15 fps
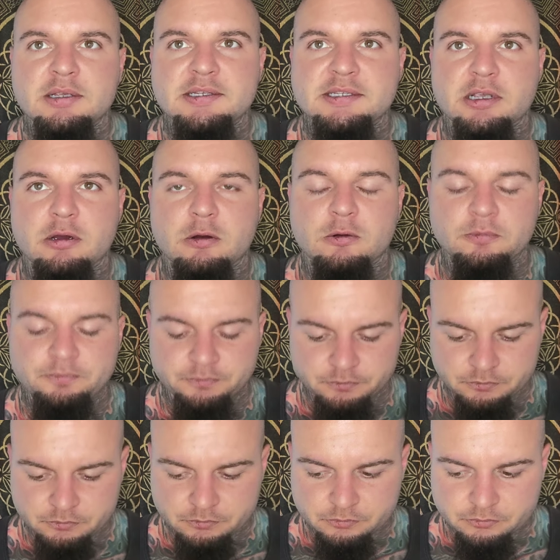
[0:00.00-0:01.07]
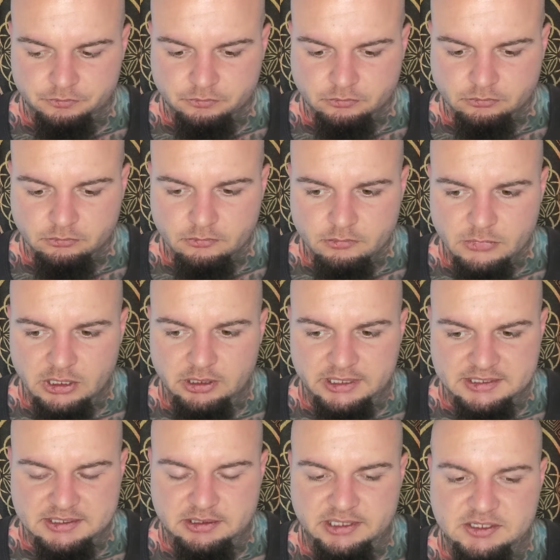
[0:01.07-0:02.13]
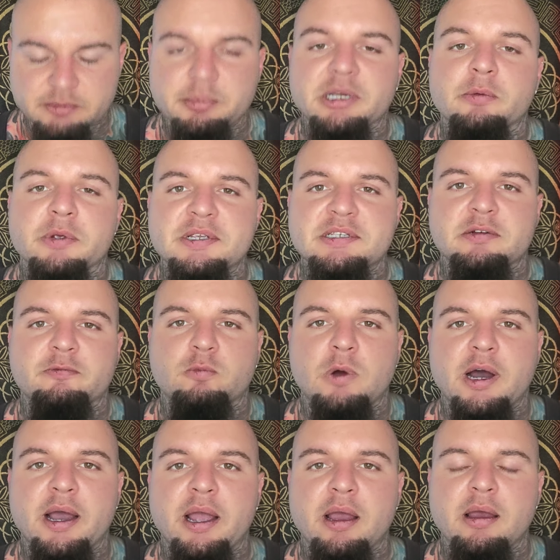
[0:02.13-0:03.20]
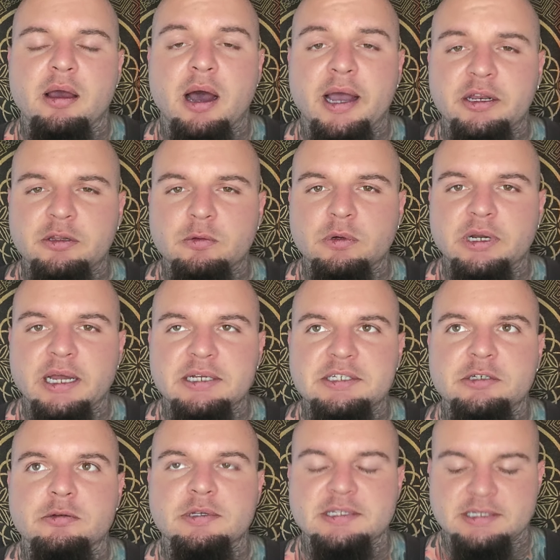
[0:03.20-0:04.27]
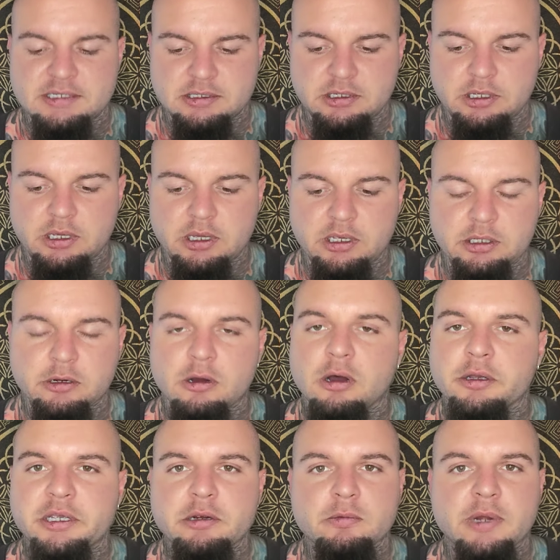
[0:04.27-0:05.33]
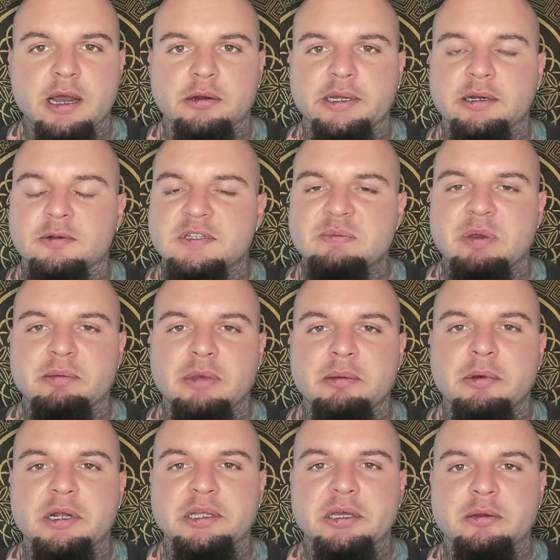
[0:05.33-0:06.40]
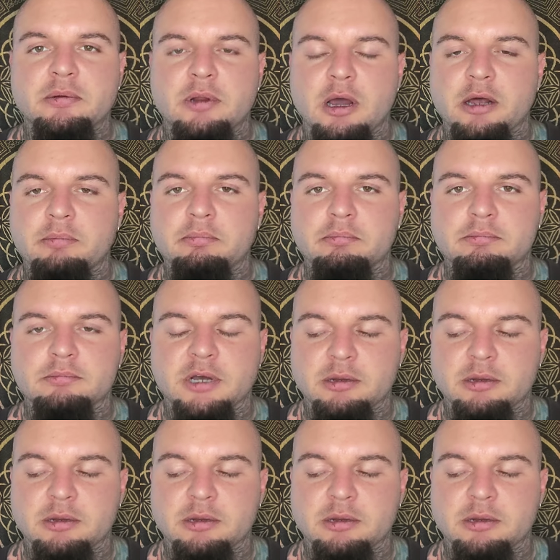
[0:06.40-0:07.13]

So that's, that's a big reason of why I do what I do is you know, all year round, I don't spend my money on, on,